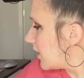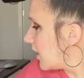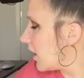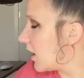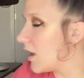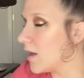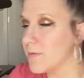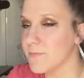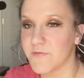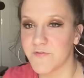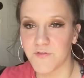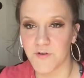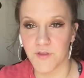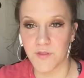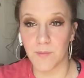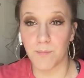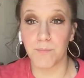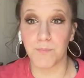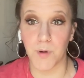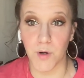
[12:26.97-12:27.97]
um, for
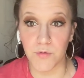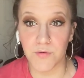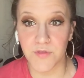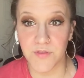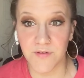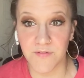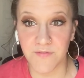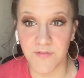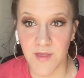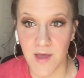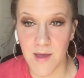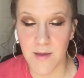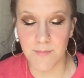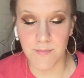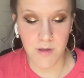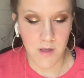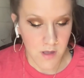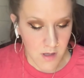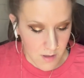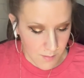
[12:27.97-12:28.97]
the both of
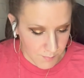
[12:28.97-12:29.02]
them.